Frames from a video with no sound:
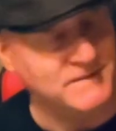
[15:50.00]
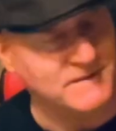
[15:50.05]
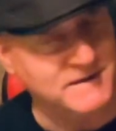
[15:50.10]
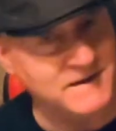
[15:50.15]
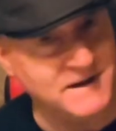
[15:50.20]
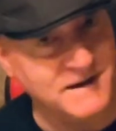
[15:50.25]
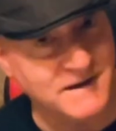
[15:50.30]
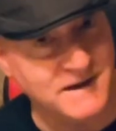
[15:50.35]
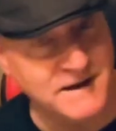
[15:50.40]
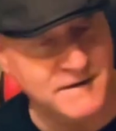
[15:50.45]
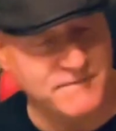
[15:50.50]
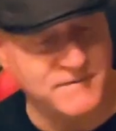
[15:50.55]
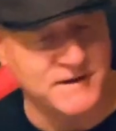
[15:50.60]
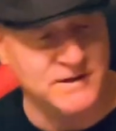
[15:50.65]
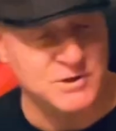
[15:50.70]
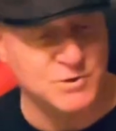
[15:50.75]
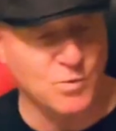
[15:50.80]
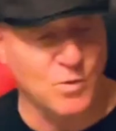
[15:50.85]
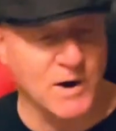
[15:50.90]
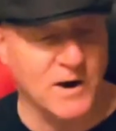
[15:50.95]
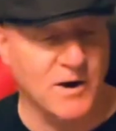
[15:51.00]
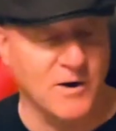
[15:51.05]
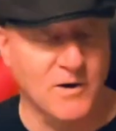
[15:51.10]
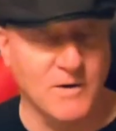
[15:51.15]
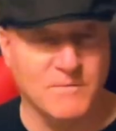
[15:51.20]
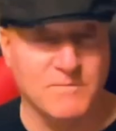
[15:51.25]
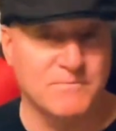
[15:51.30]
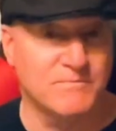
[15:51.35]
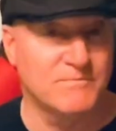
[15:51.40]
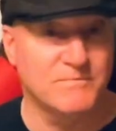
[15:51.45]
events
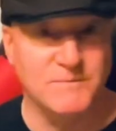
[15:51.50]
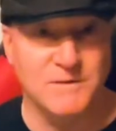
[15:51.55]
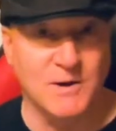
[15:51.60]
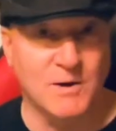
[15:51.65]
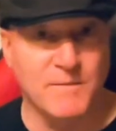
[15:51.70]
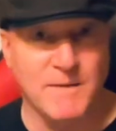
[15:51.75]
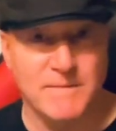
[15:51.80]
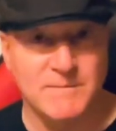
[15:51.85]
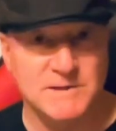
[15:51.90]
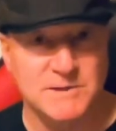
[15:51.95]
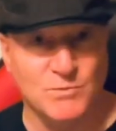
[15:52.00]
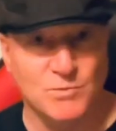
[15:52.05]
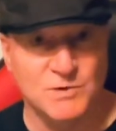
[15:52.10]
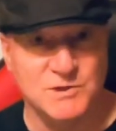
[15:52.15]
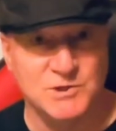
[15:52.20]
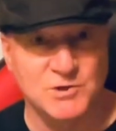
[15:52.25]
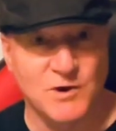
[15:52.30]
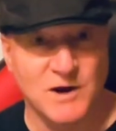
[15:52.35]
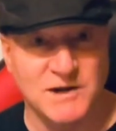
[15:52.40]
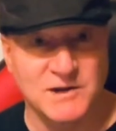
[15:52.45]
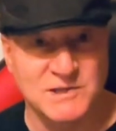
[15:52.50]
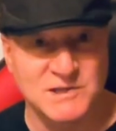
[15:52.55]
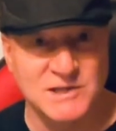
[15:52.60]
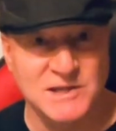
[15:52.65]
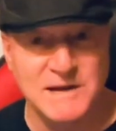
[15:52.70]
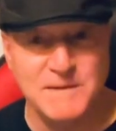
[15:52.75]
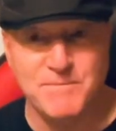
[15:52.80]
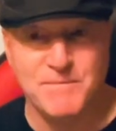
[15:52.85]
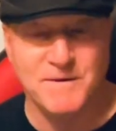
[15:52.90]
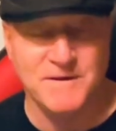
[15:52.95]
where maybe someone's trying to
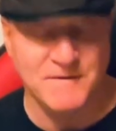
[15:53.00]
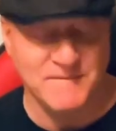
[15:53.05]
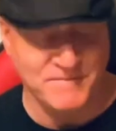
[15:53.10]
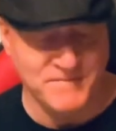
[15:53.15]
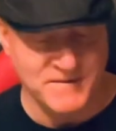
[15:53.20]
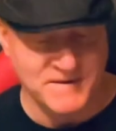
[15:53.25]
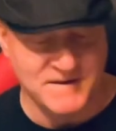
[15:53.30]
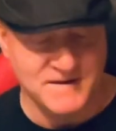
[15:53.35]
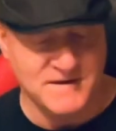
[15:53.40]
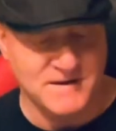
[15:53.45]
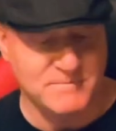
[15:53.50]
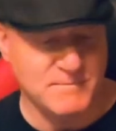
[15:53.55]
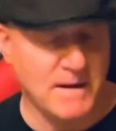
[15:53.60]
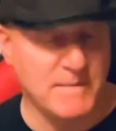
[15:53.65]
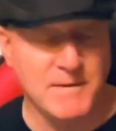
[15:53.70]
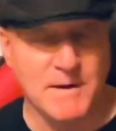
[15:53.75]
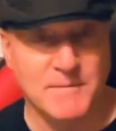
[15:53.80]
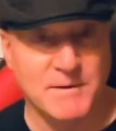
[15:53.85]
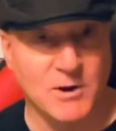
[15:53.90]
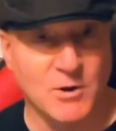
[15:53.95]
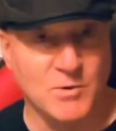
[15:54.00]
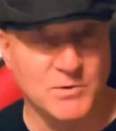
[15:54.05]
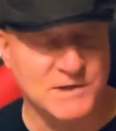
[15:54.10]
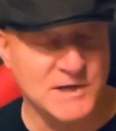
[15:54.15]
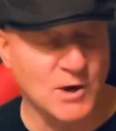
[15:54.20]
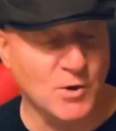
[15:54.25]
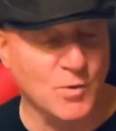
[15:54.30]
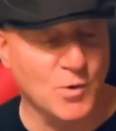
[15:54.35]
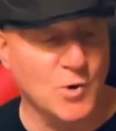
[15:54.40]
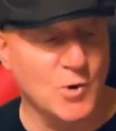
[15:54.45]
sleep, maybe I'm in a
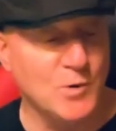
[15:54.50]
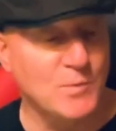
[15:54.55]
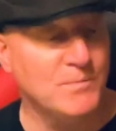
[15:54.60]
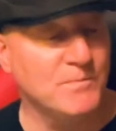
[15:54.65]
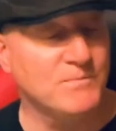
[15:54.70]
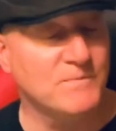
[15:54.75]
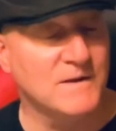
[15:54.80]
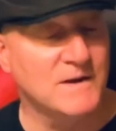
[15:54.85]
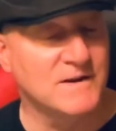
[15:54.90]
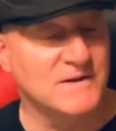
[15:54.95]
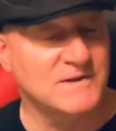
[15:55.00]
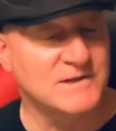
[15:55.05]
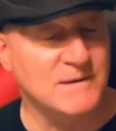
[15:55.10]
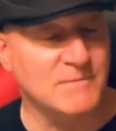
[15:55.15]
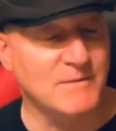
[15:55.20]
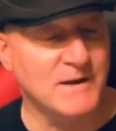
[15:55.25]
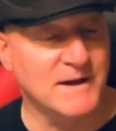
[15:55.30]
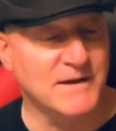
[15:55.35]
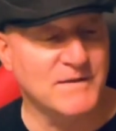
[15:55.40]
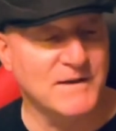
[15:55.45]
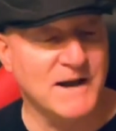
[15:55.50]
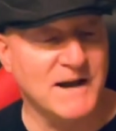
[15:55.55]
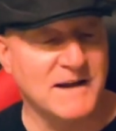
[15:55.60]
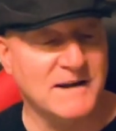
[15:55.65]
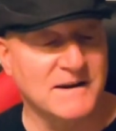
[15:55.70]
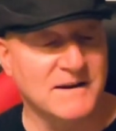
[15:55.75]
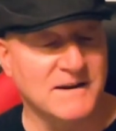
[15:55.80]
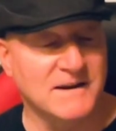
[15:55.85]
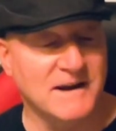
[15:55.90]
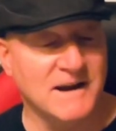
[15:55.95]
hotel room, something like
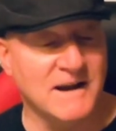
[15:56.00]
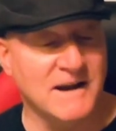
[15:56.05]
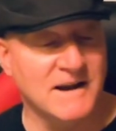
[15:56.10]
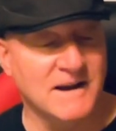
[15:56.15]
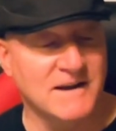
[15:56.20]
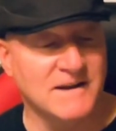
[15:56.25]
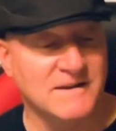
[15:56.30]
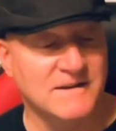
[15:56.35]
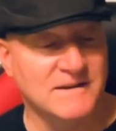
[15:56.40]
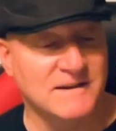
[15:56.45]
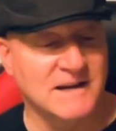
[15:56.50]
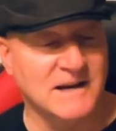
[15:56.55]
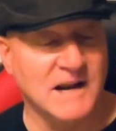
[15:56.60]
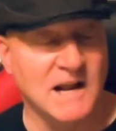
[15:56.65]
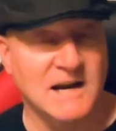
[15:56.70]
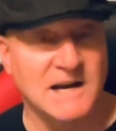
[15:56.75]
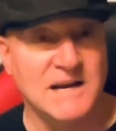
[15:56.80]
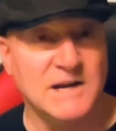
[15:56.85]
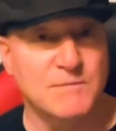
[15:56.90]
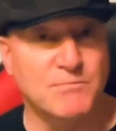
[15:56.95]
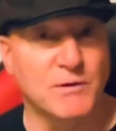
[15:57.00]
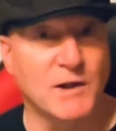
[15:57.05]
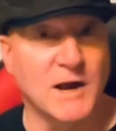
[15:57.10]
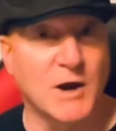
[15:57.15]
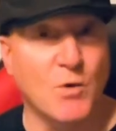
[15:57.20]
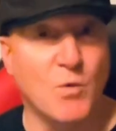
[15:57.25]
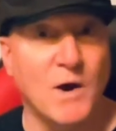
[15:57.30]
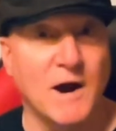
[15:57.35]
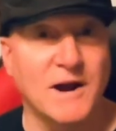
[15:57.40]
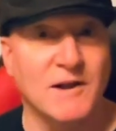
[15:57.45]
that, and I need to play
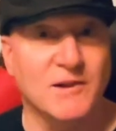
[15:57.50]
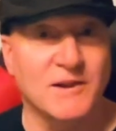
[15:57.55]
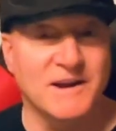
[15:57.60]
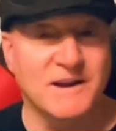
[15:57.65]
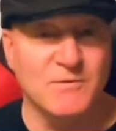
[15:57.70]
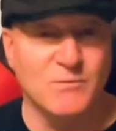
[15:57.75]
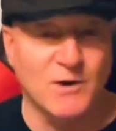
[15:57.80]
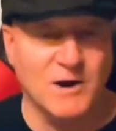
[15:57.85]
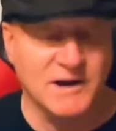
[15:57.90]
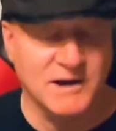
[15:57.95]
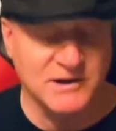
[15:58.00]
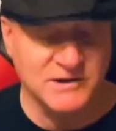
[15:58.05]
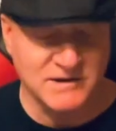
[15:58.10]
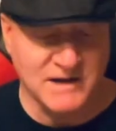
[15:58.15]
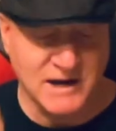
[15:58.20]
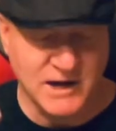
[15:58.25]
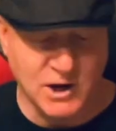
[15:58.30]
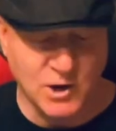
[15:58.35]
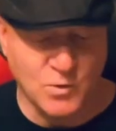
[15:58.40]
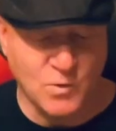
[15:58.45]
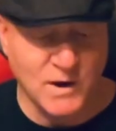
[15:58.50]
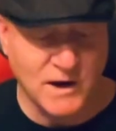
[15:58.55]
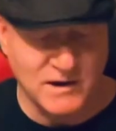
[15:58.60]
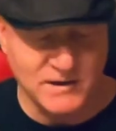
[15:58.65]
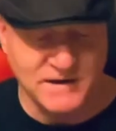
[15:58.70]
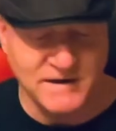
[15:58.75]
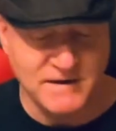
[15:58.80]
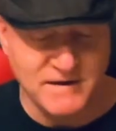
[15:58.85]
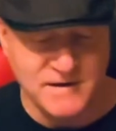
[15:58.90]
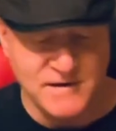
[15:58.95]
quietly. Well, I can
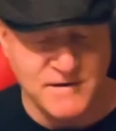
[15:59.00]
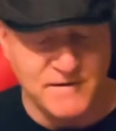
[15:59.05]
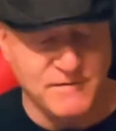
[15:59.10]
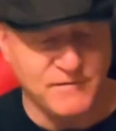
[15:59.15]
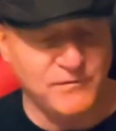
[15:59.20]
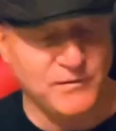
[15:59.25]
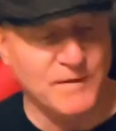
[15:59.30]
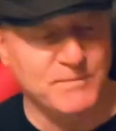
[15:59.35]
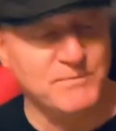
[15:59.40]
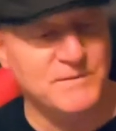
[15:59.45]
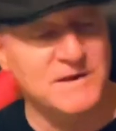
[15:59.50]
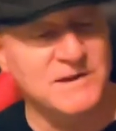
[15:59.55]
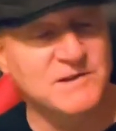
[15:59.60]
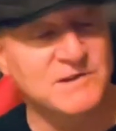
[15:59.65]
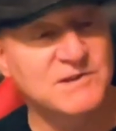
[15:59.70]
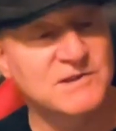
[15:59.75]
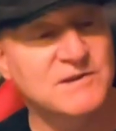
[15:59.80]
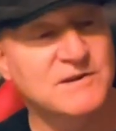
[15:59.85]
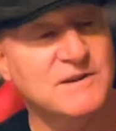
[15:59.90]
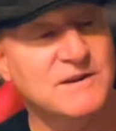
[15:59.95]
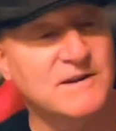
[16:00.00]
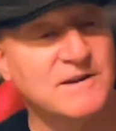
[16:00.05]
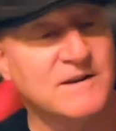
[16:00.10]
quietly flip these